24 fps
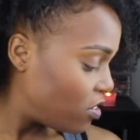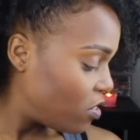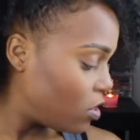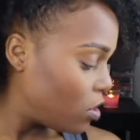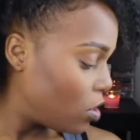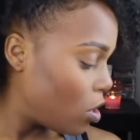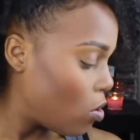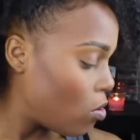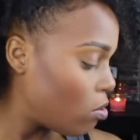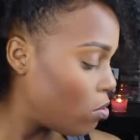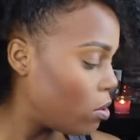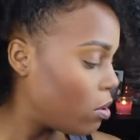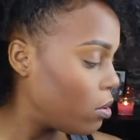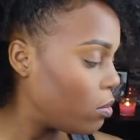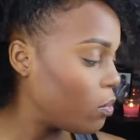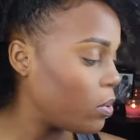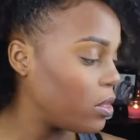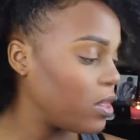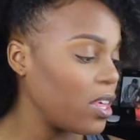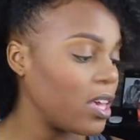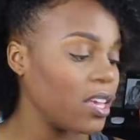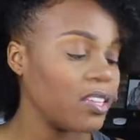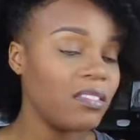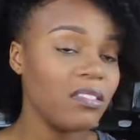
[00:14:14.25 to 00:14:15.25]
go in
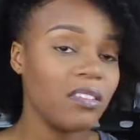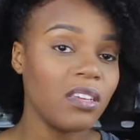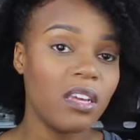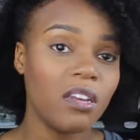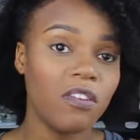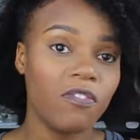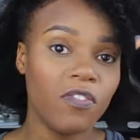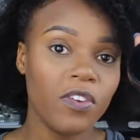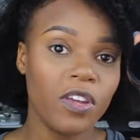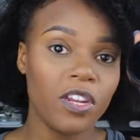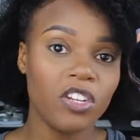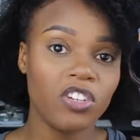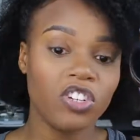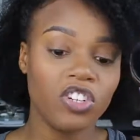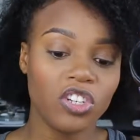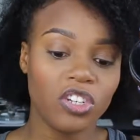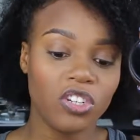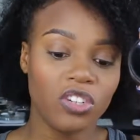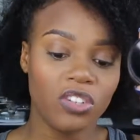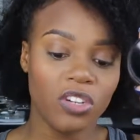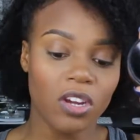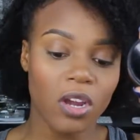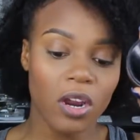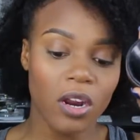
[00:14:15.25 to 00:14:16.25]
with that Skinfinish
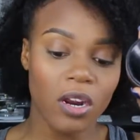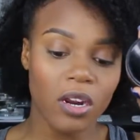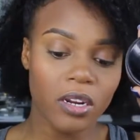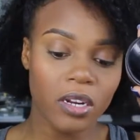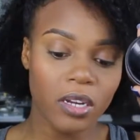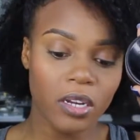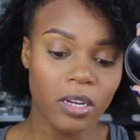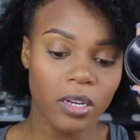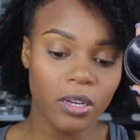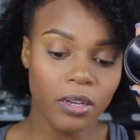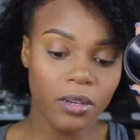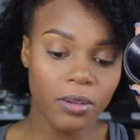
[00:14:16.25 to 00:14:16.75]
in Dark,